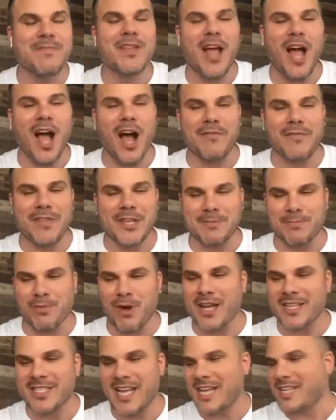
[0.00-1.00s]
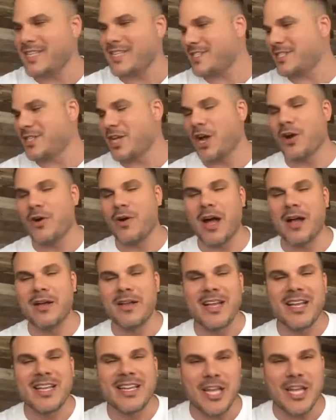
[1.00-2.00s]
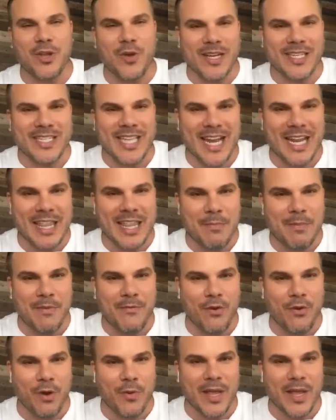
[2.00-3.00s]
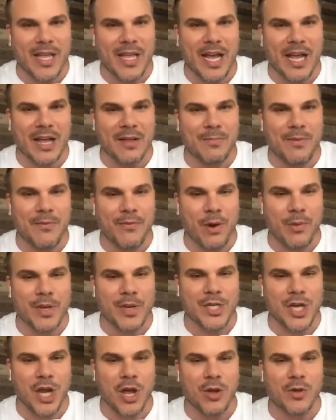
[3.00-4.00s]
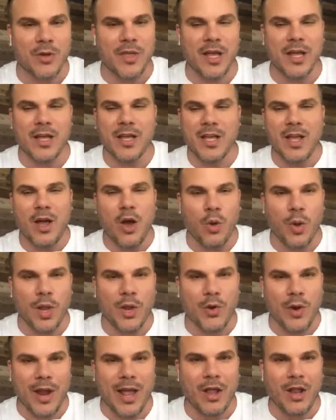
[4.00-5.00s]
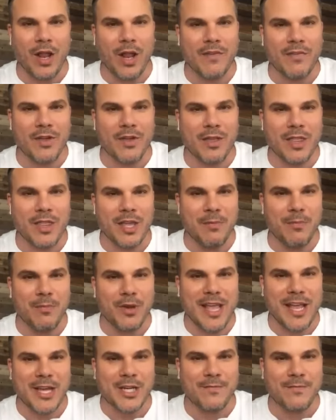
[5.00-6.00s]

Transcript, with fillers: of this process. So uh, Nick, you want to say anything before we, uh, before we show the holy grail of the communication